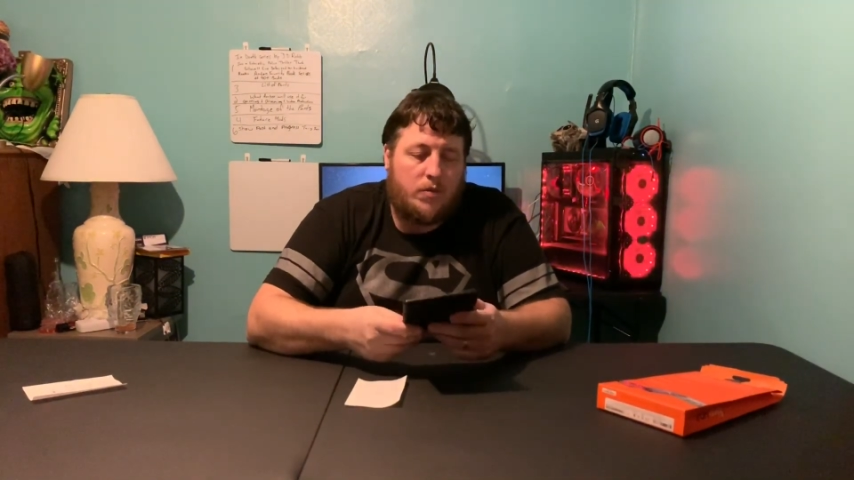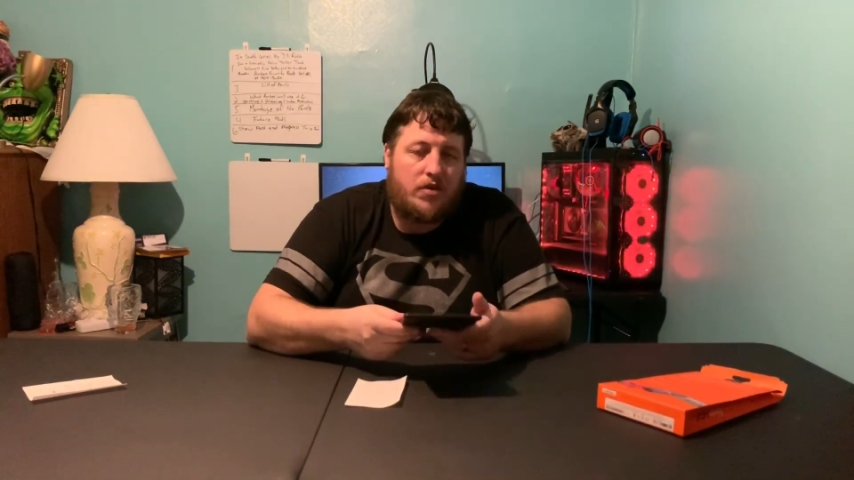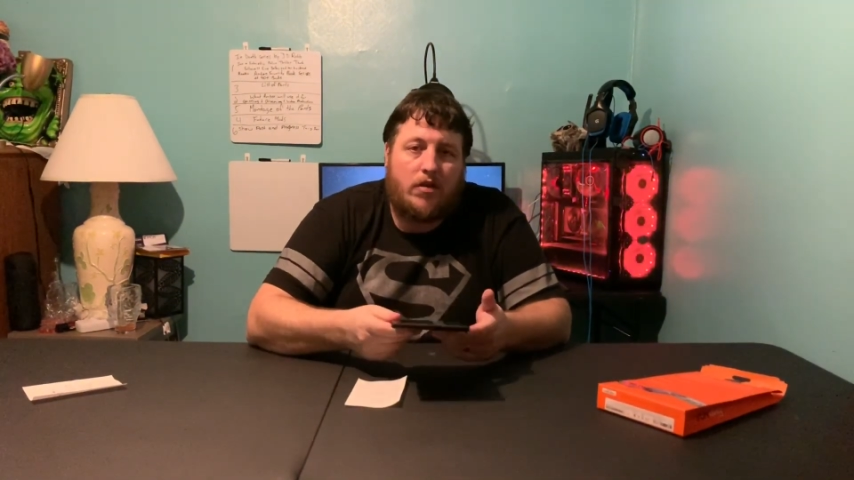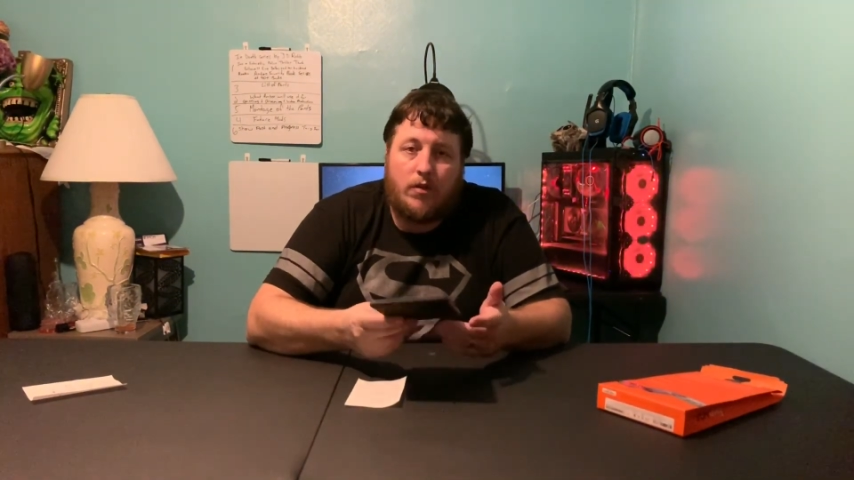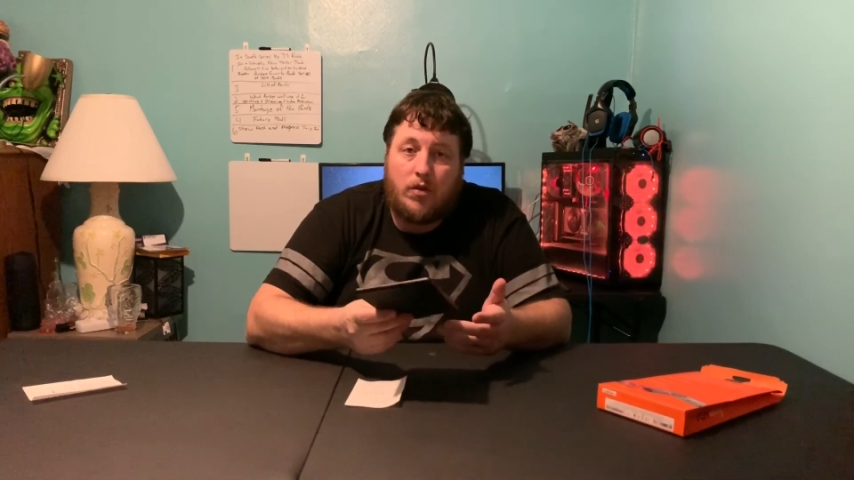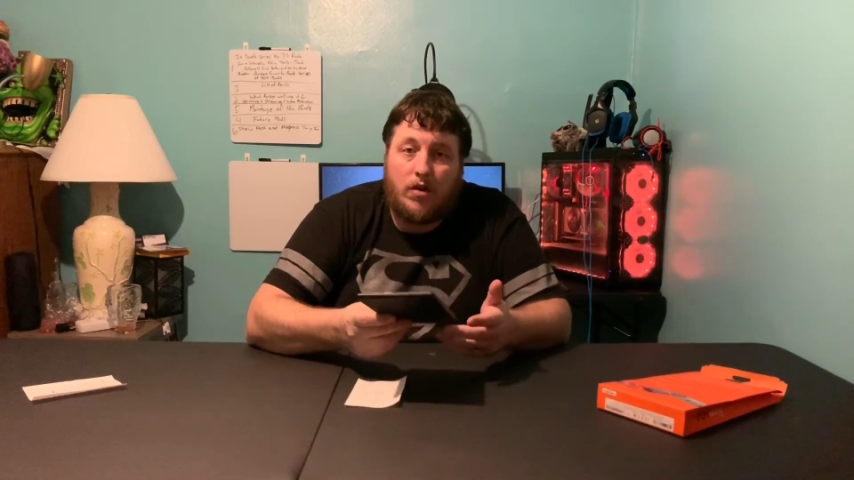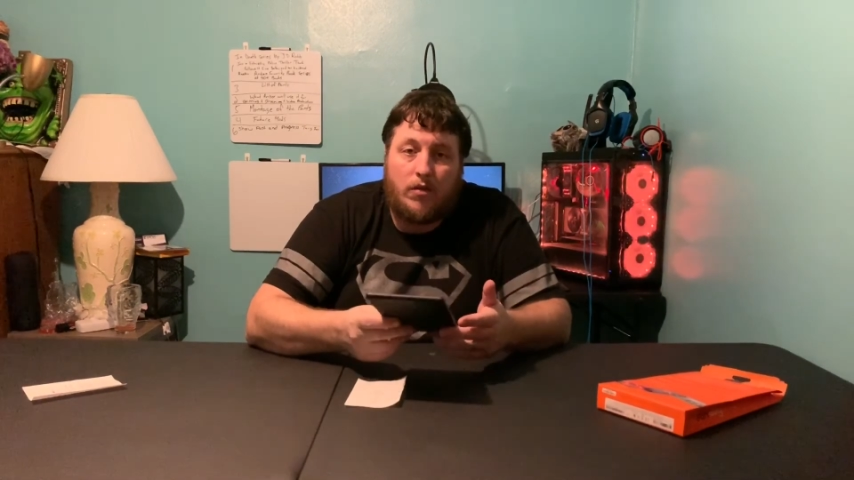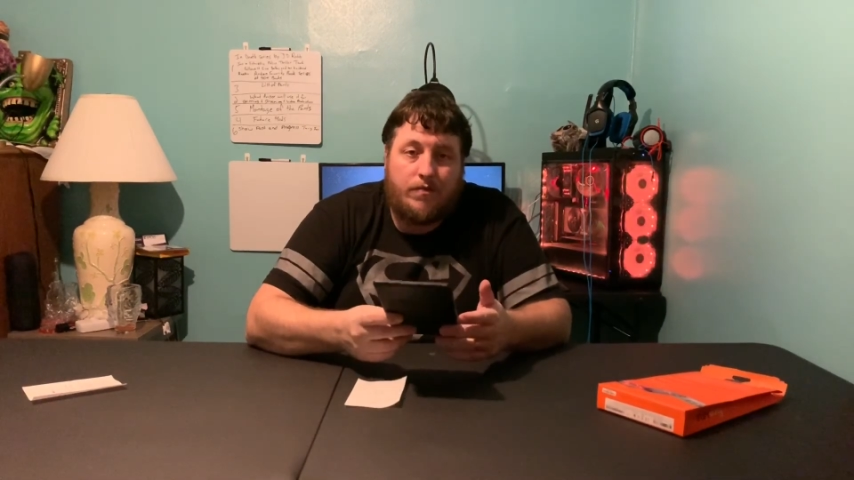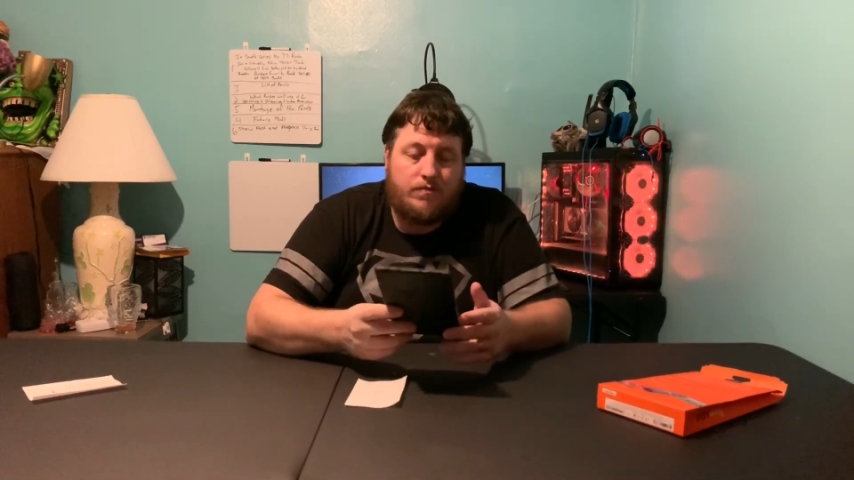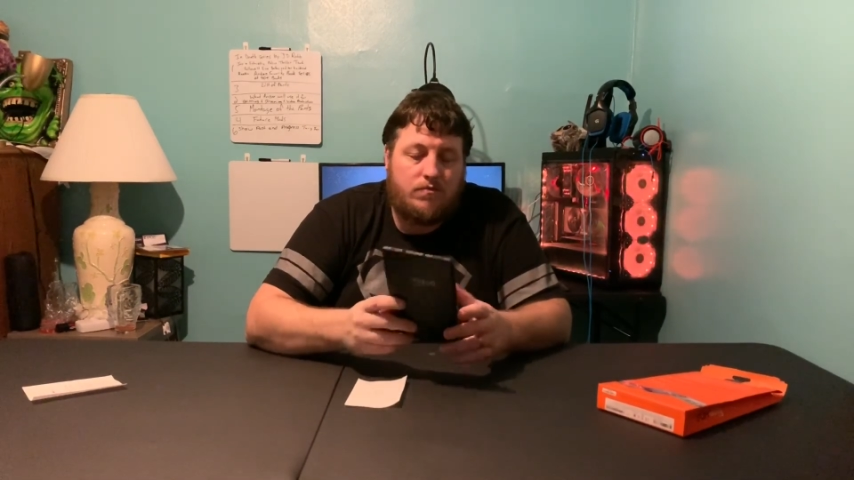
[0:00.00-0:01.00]
screen when you go
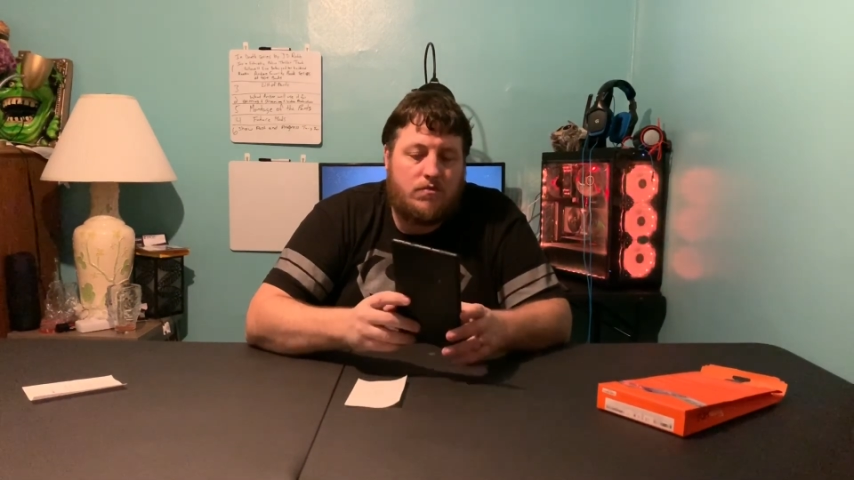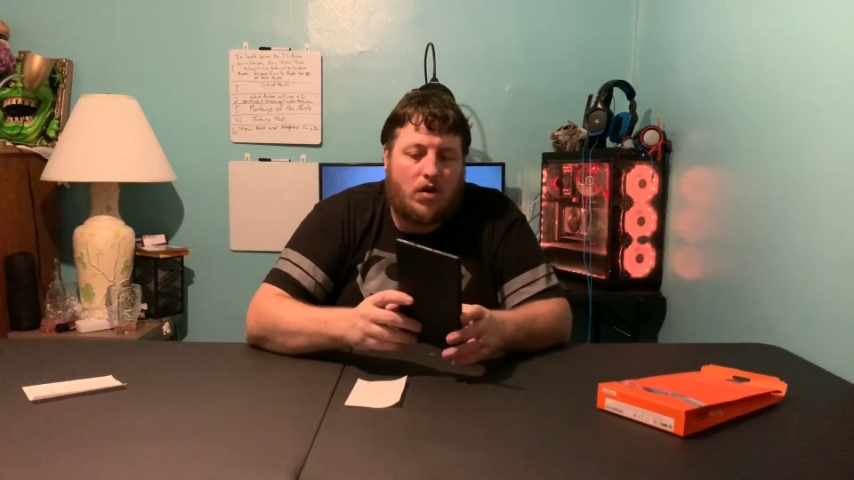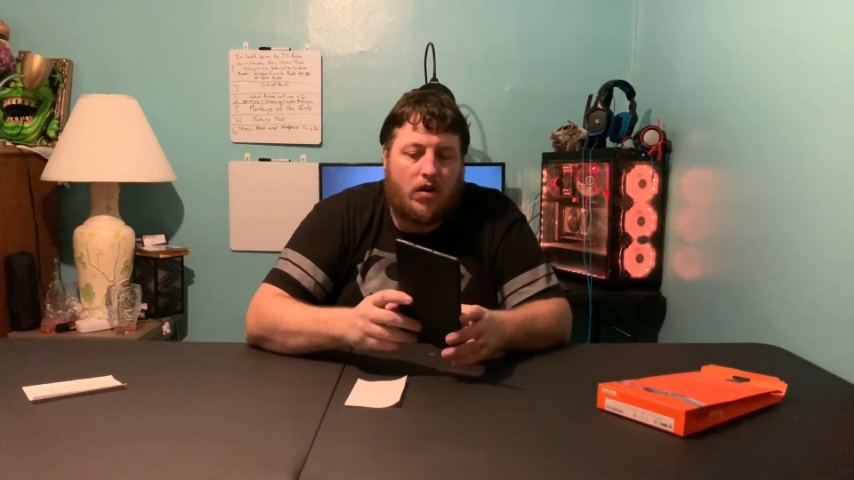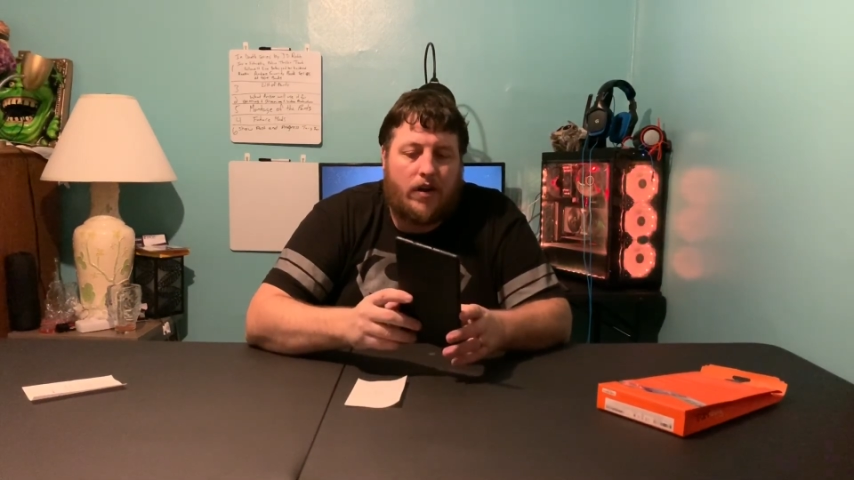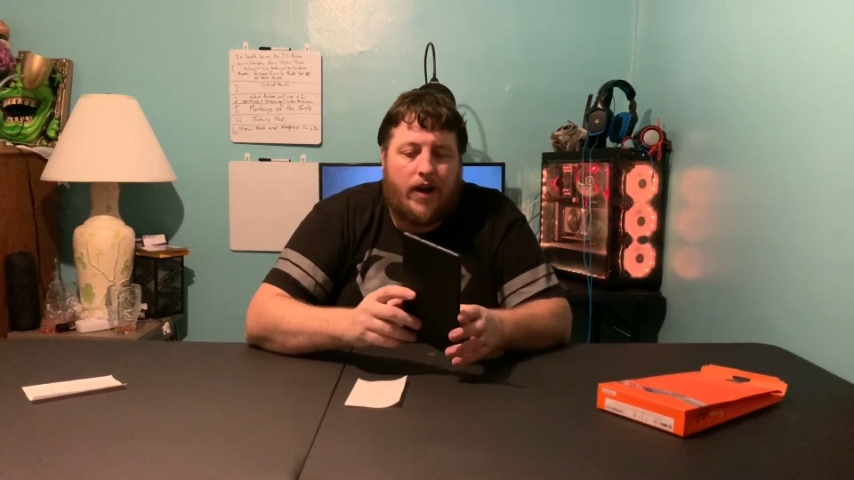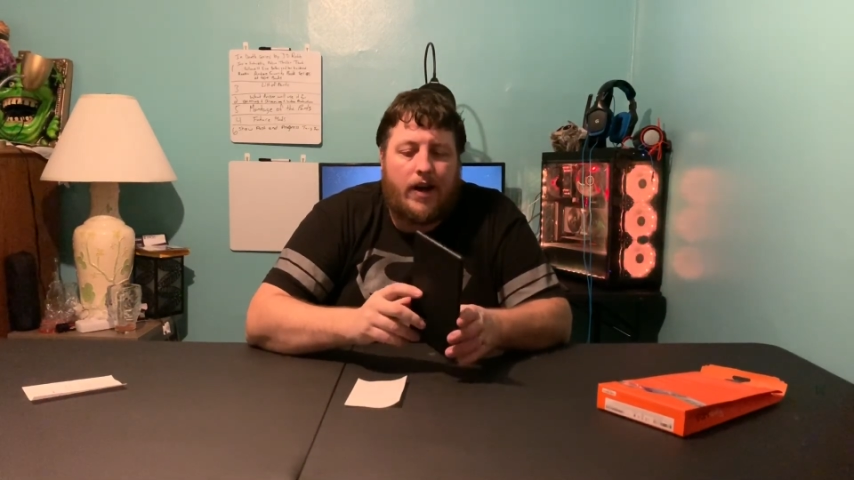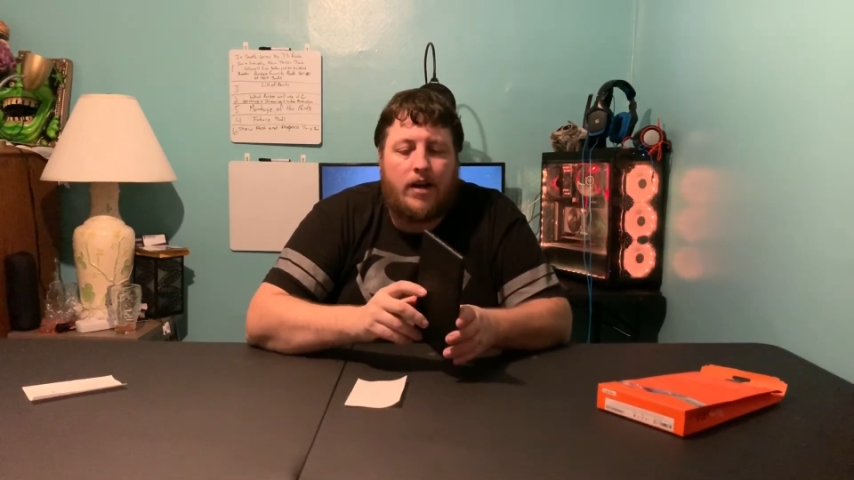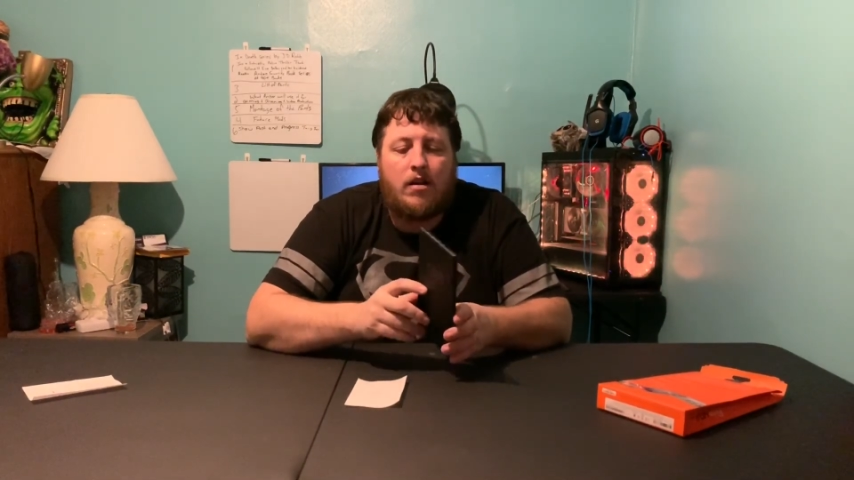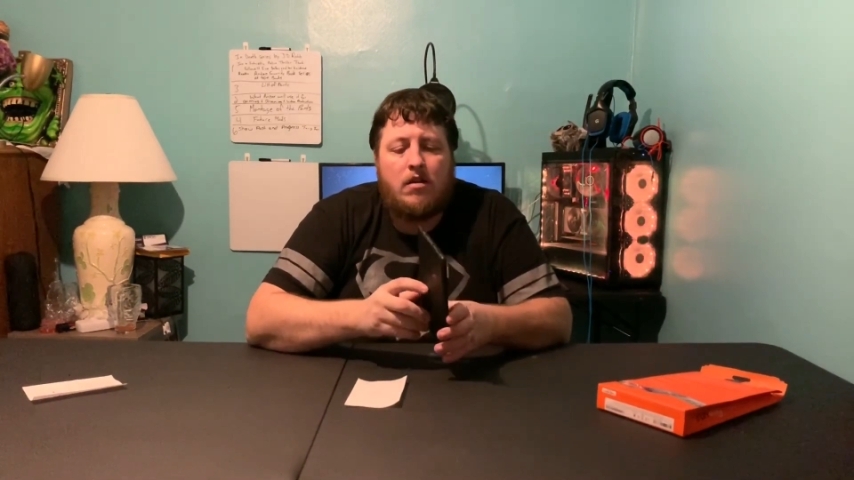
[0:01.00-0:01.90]
to turn it on.